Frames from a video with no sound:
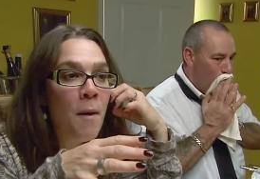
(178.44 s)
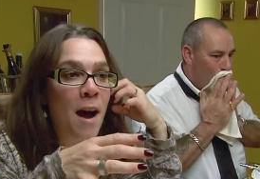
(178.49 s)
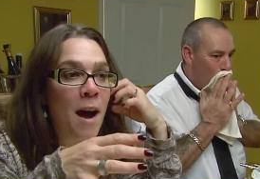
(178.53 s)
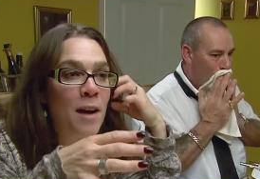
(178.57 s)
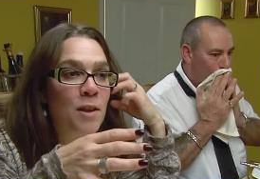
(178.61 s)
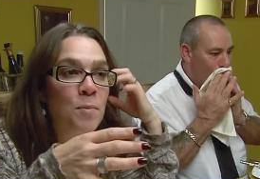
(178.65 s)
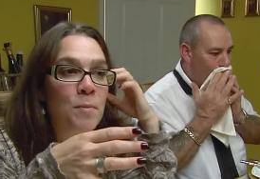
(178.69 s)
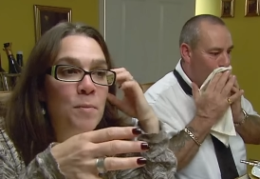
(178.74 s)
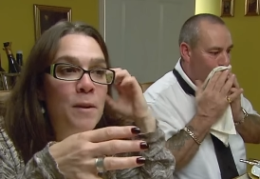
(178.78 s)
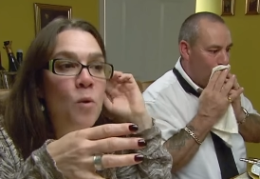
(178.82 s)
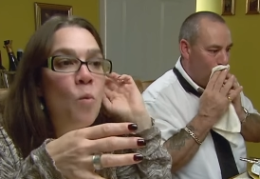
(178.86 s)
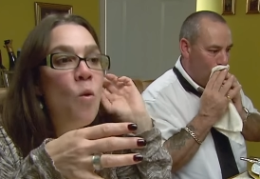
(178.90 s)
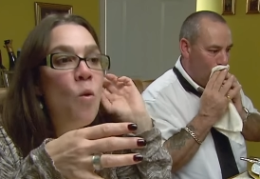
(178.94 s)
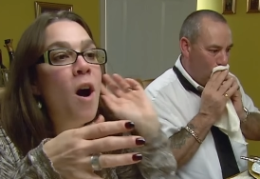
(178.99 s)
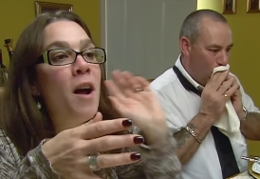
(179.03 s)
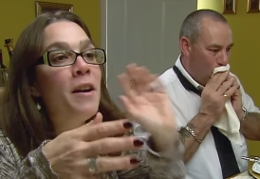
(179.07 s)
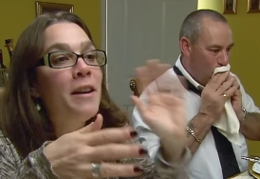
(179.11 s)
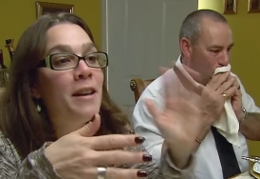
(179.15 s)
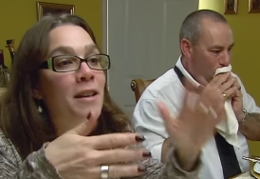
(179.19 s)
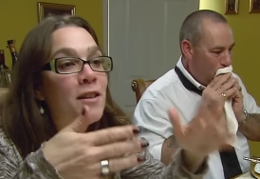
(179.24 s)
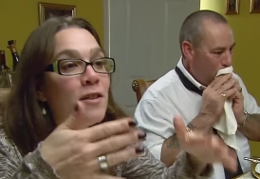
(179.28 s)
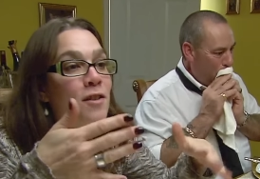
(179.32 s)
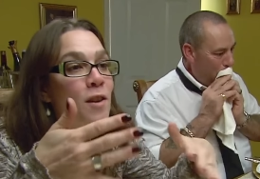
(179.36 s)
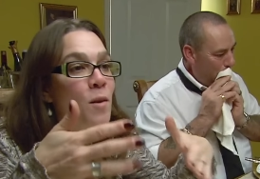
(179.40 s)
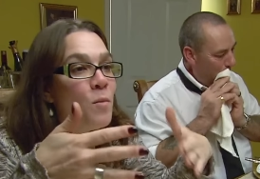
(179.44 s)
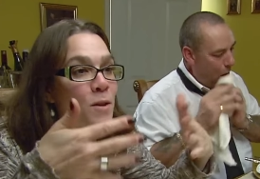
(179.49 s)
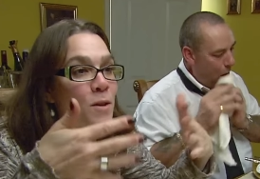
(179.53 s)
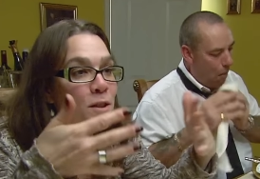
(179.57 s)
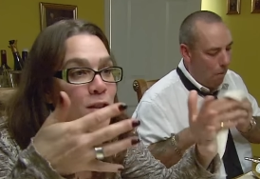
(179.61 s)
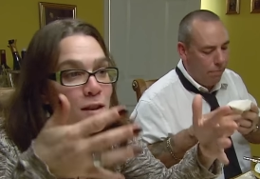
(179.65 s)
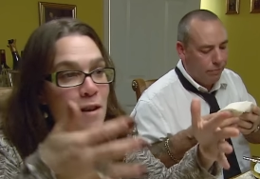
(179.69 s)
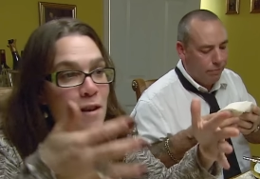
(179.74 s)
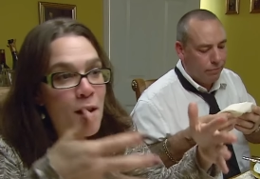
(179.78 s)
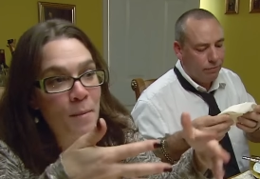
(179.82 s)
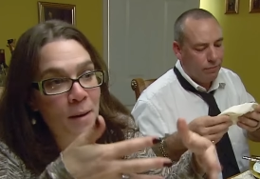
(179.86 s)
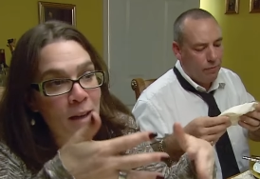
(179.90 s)
Speaker 1: possibly wanting someone to
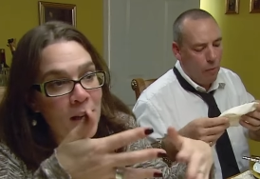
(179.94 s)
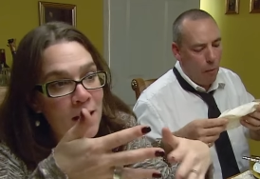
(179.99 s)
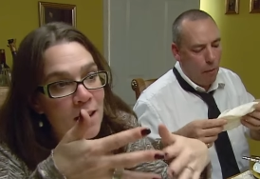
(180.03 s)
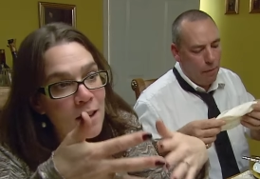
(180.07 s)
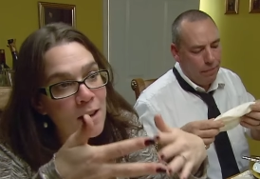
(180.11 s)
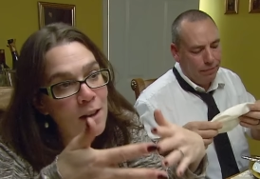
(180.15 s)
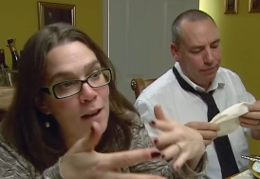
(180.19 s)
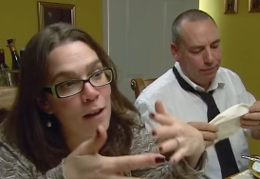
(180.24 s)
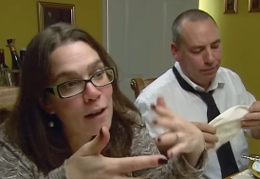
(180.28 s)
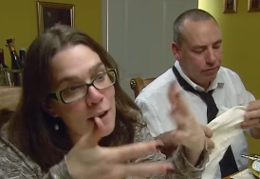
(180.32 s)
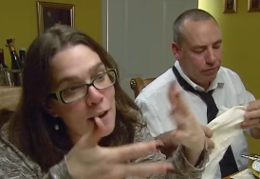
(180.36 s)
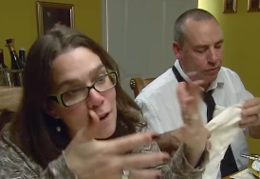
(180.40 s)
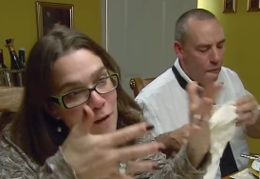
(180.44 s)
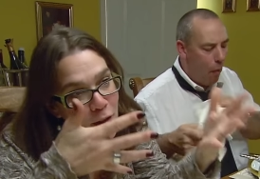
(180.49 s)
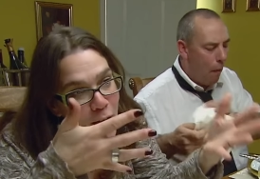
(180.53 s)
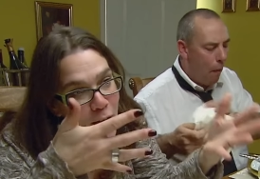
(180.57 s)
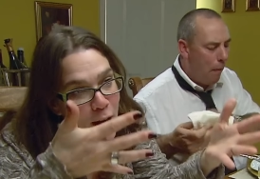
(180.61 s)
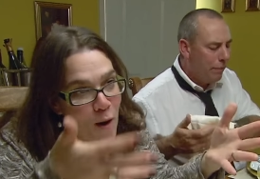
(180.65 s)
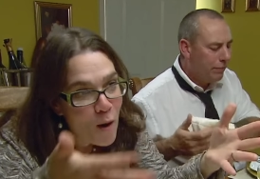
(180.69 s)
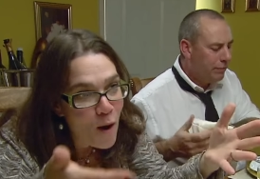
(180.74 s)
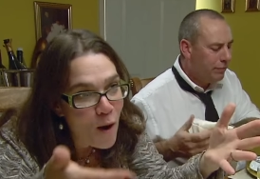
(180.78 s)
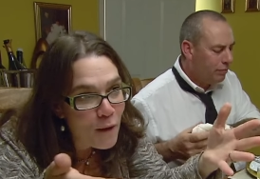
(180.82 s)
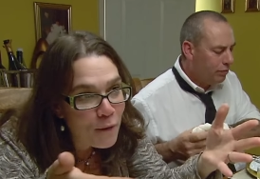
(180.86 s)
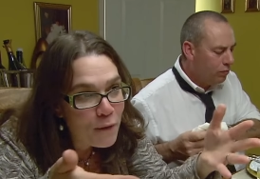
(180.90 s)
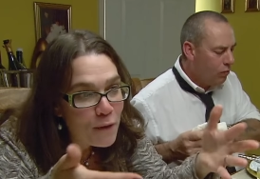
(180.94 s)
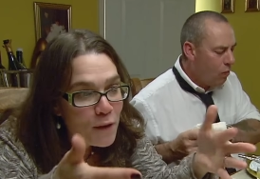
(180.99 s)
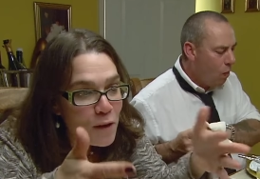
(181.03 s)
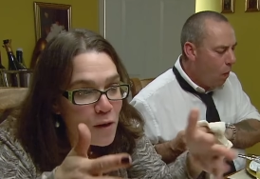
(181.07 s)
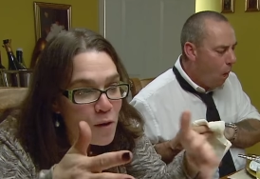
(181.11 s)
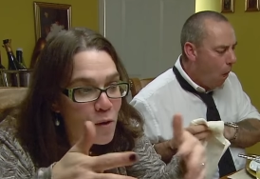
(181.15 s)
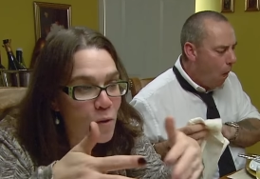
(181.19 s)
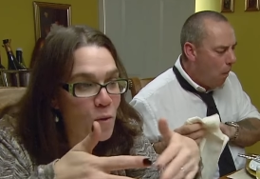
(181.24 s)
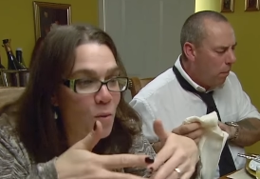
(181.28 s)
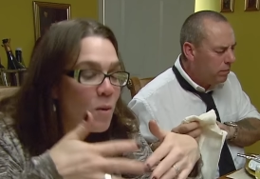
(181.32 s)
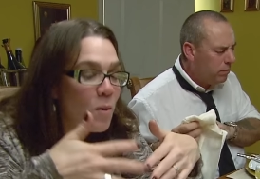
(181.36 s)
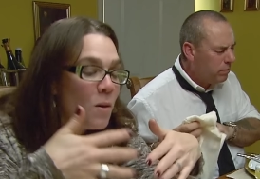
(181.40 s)
come and lick that off
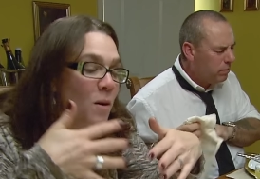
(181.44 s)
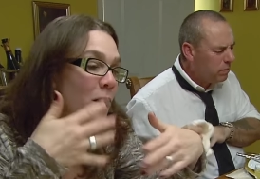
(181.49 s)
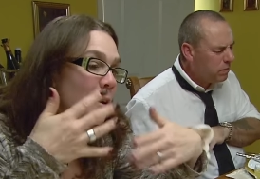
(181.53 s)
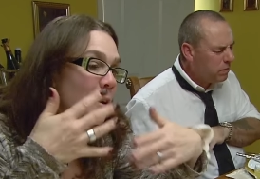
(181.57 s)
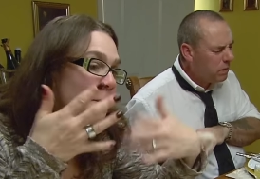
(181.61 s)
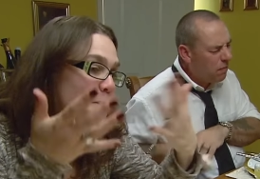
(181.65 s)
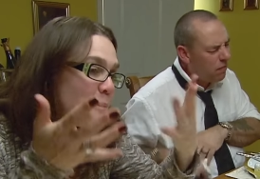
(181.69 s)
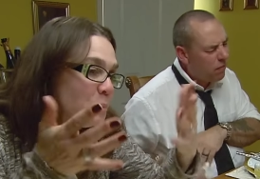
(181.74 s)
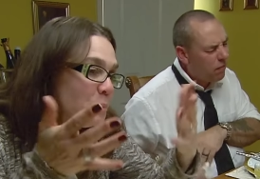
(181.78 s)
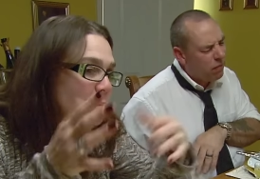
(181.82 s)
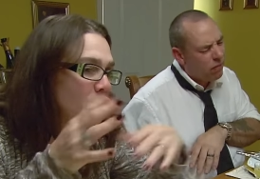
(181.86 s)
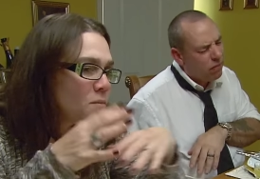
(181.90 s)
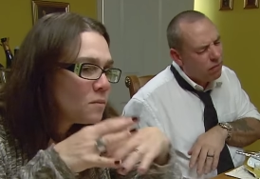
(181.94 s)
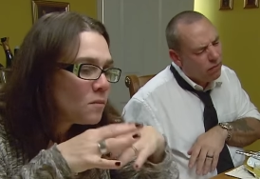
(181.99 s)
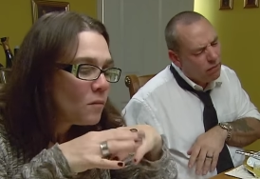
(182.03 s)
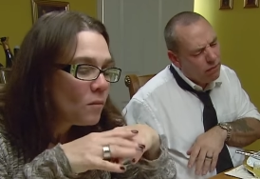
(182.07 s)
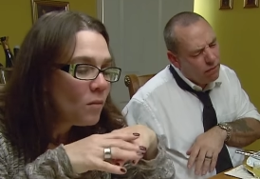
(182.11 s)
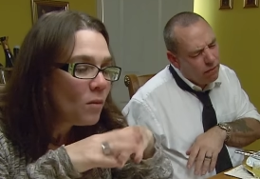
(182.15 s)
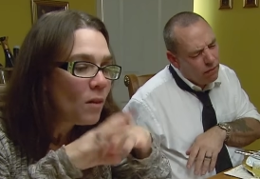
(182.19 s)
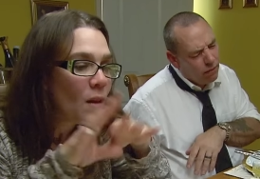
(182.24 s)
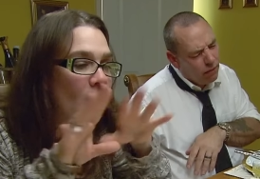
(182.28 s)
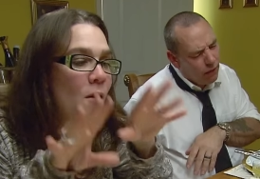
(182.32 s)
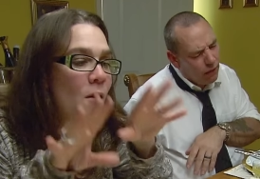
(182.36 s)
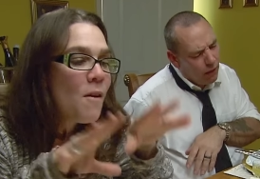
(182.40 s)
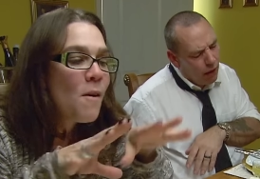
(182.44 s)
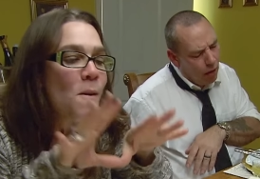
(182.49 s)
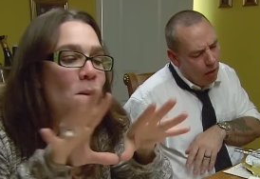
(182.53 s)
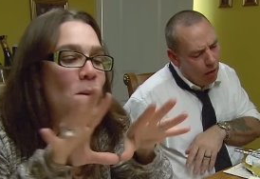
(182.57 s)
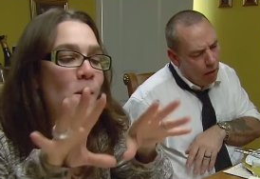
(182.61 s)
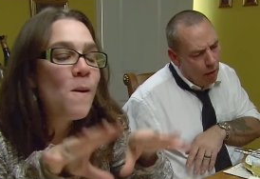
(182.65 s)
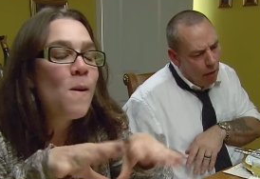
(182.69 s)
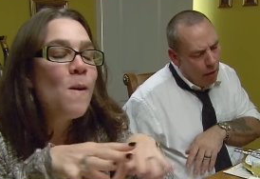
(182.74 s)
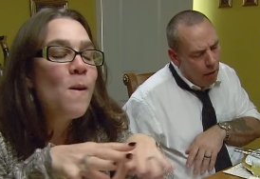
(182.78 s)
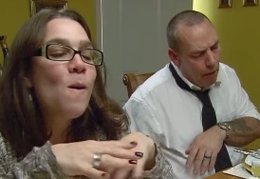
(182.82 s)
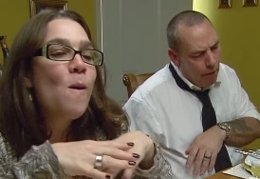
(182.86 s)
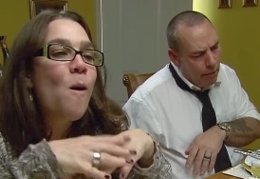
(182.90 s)
you, or yeah. What am I gonna do?
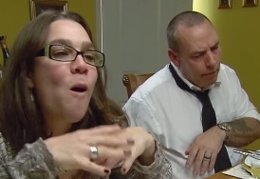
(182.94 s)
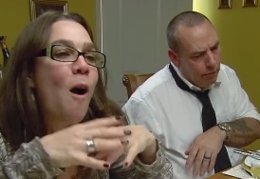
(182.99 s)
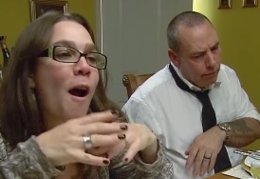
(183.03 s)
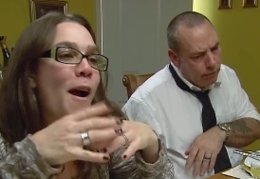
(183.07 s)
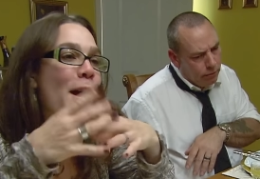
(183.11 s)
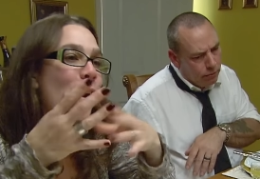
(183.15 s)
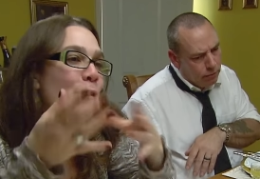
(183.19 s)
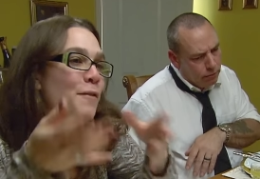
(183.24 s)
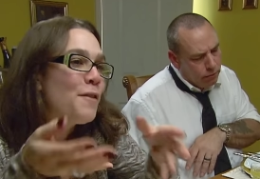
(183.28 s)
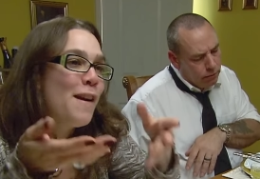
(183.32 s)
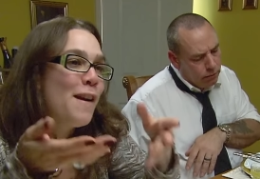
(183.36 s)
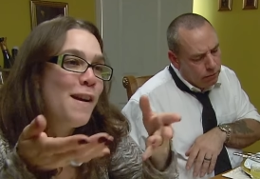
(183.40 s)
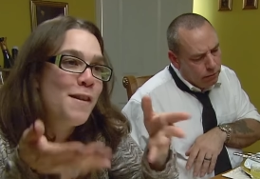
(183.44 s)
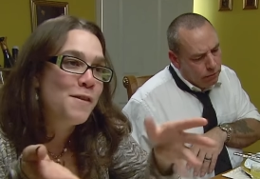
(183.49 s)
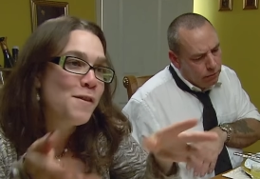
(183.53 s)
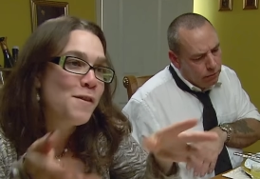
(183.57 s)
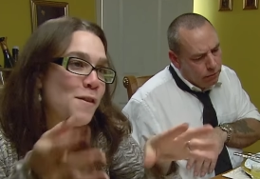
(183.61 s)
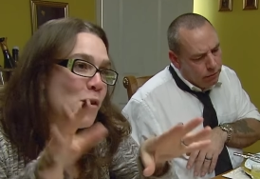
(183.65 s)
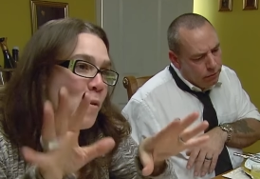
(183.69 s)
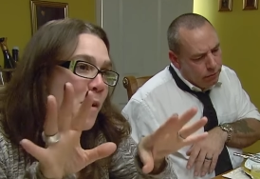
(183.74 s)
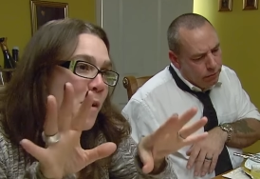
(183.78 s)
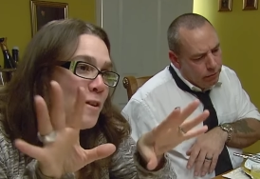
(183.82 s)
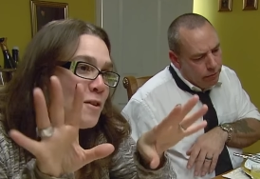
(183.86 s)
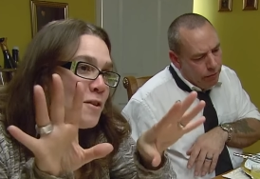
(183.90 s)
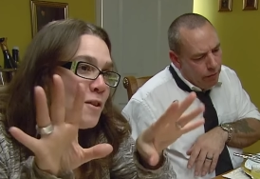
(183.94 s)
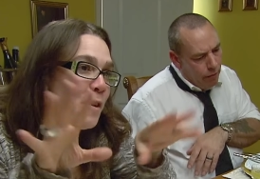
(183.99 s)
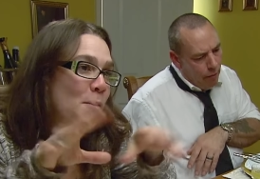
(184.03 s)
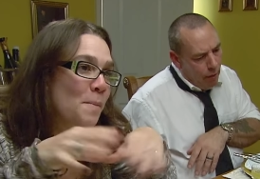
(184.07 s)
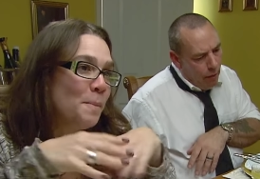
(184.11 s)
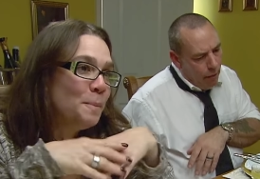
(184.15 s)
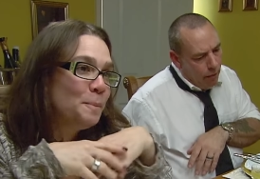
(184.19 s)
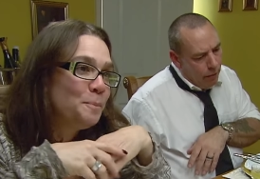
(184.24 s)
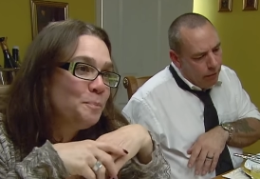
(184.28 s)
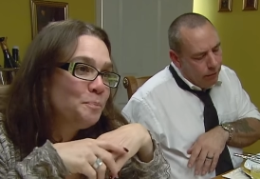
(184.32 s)
I have to ask you a question,